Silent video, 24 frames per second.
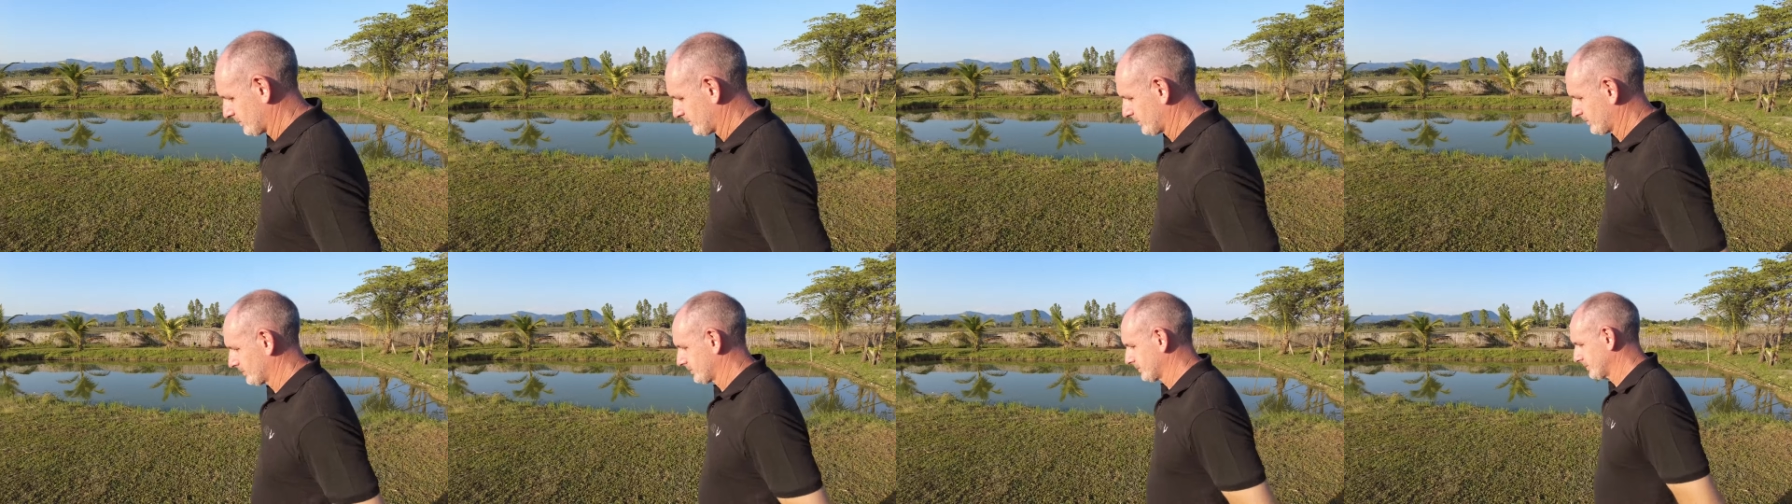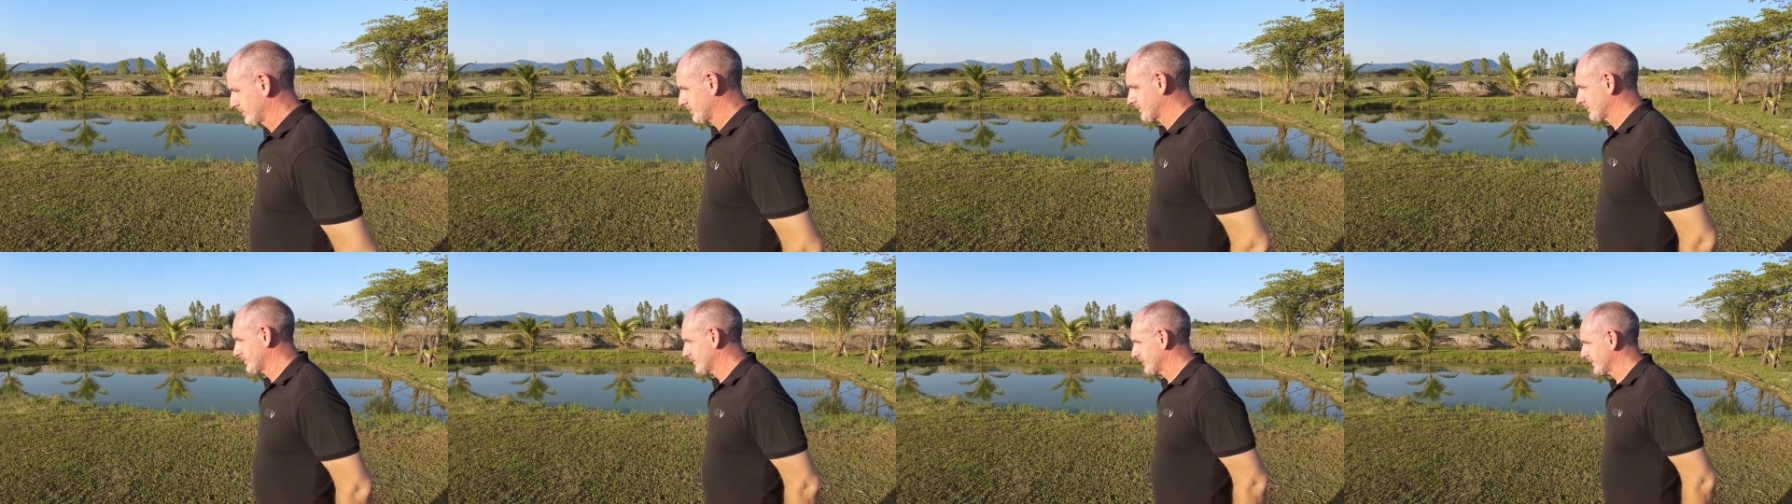comes
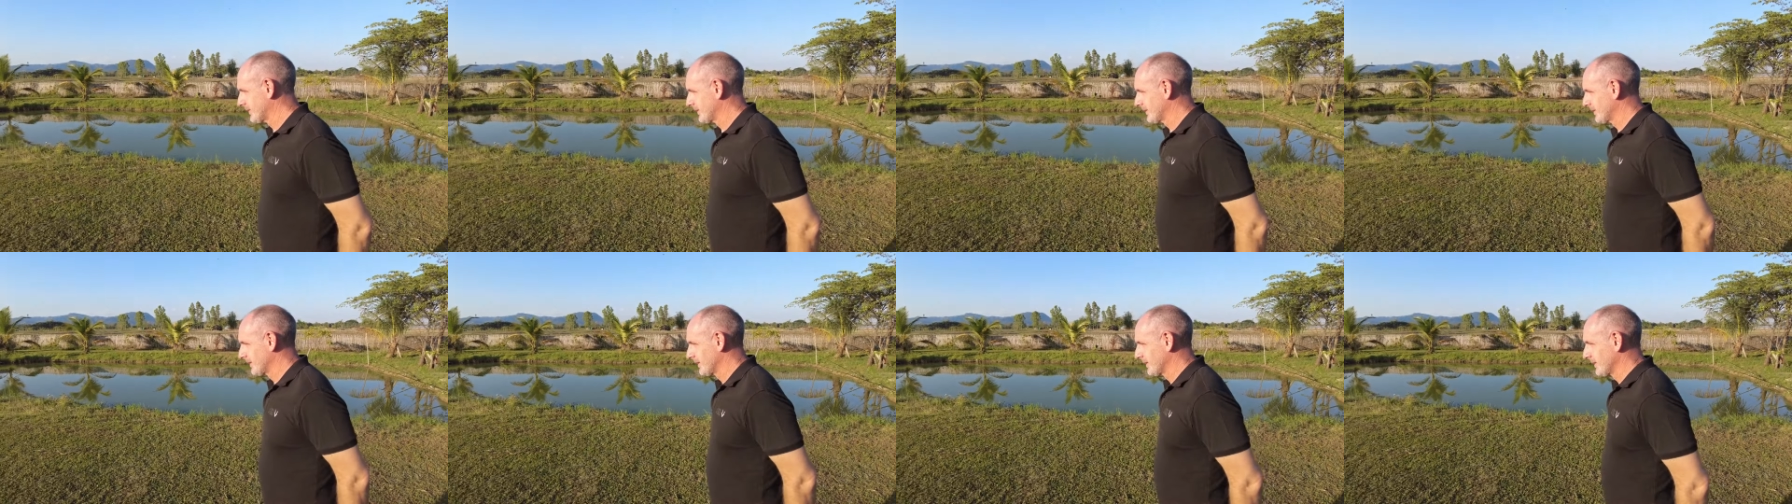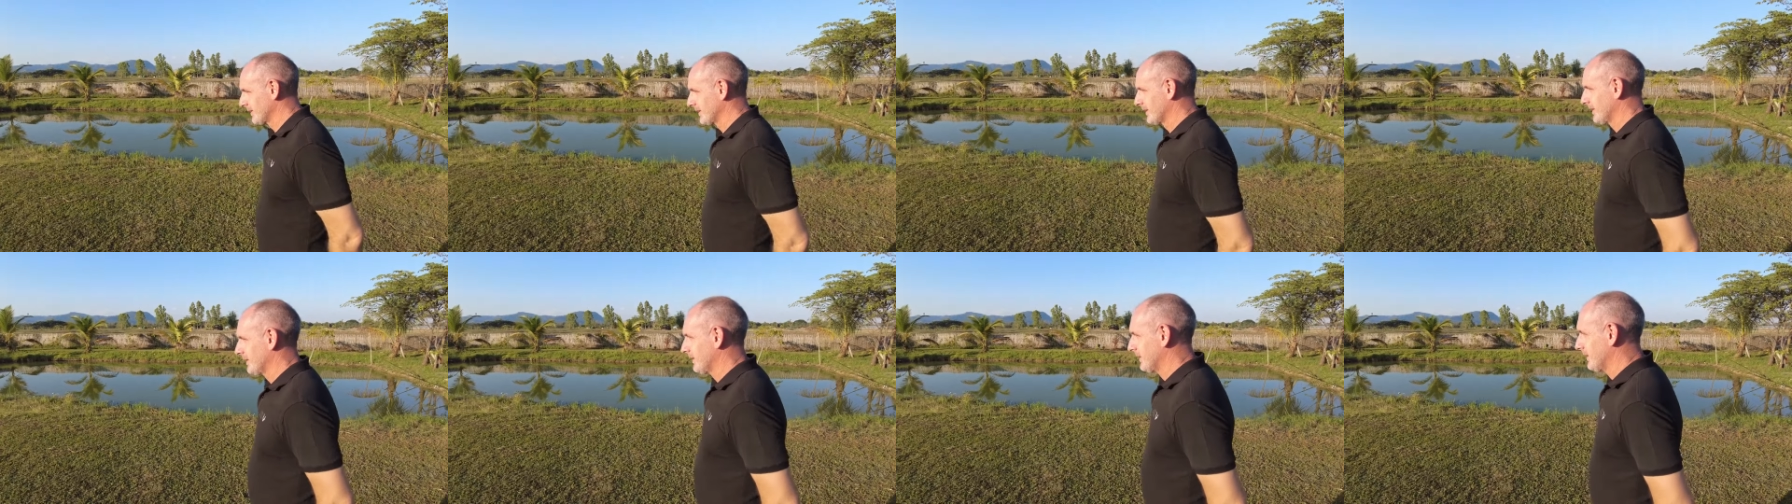every
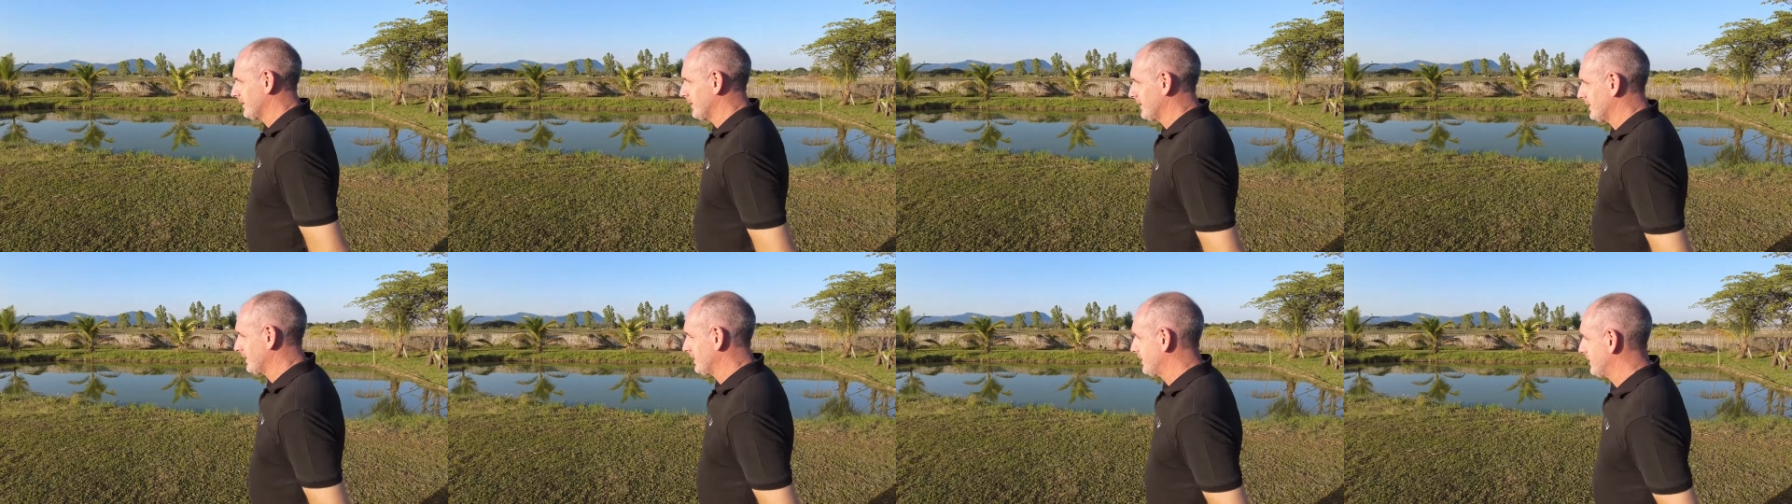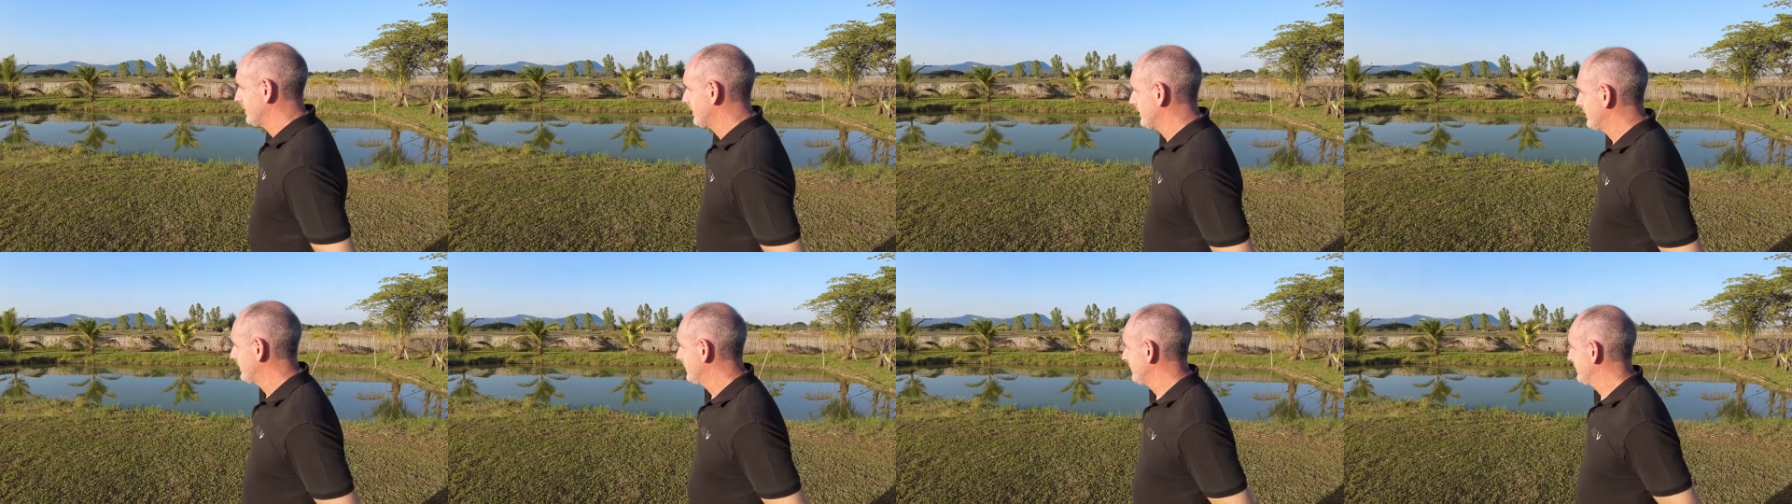
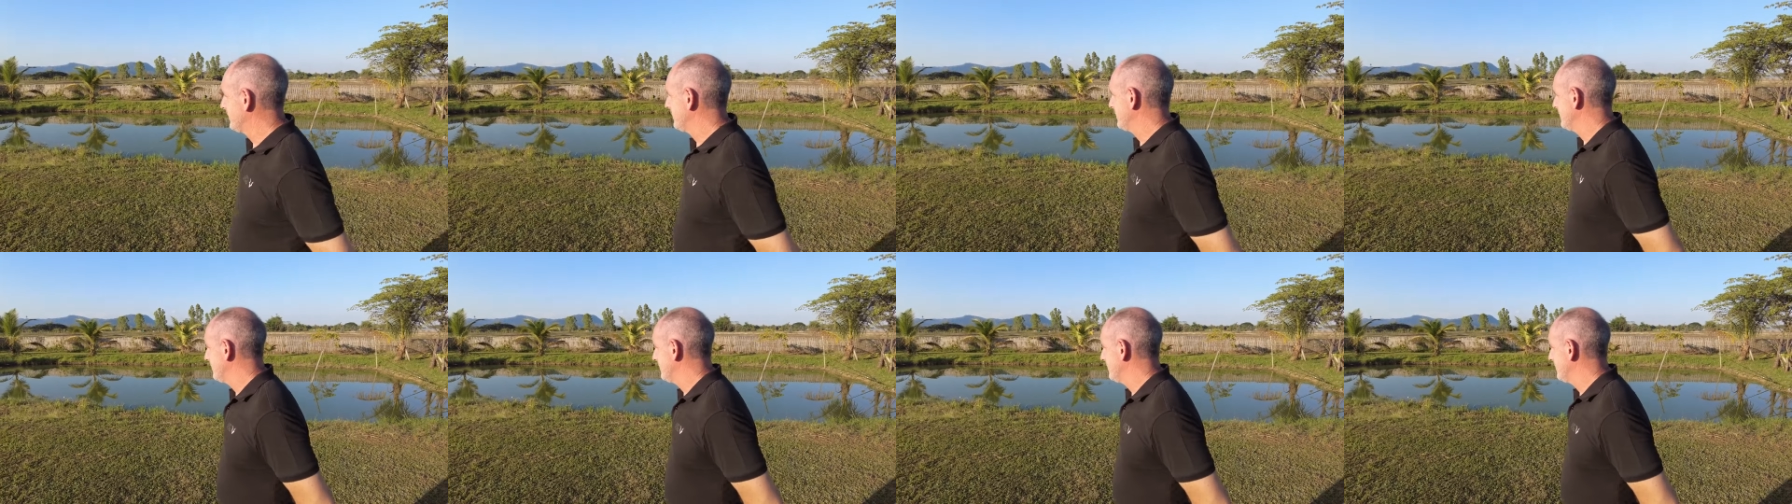night, isn't it?